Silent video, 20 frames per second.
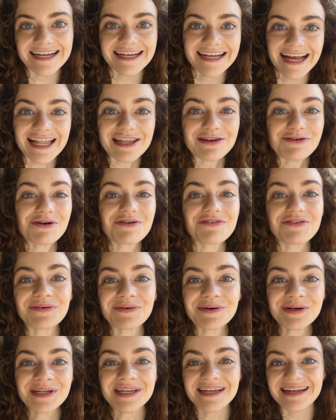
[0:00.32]
Hello
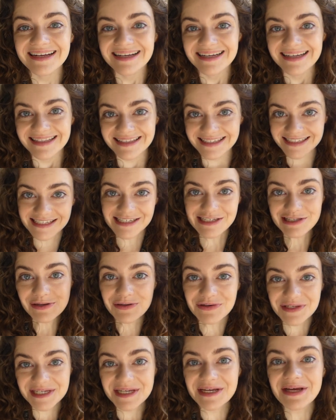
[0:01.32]
everyone, this is
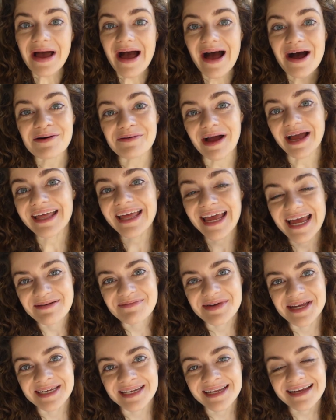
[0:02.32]
Lucy. Um, I
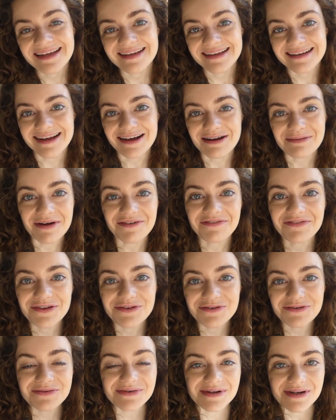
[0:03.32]
came in um, a
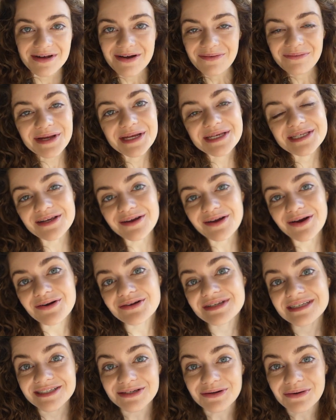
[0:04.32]
few weeks ago
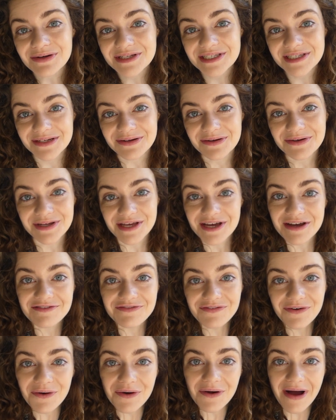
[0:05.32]
to talk to your year
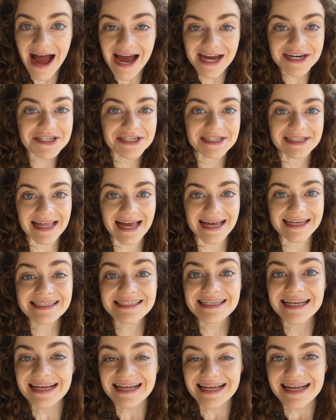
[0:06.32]
four ASH
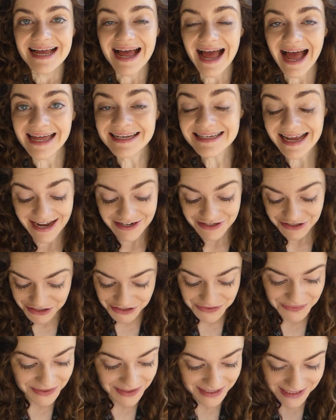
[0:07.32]
class and I
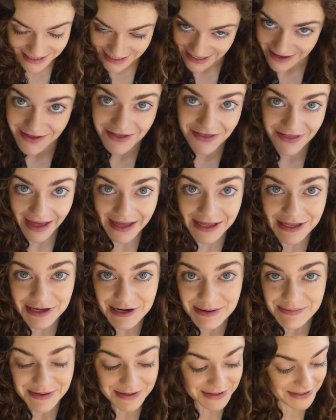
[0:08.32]
just wanted to say thank
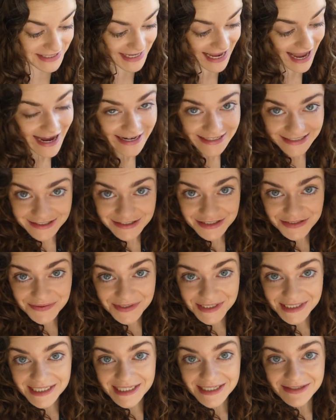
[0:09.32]
you because I just
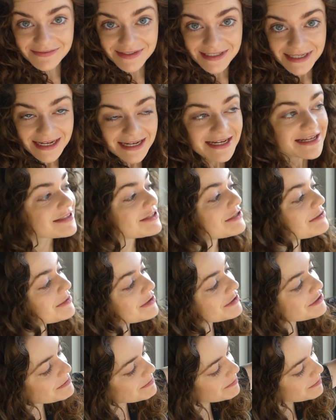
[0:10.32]
received the
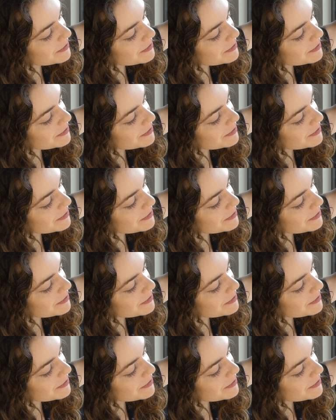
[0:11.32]
most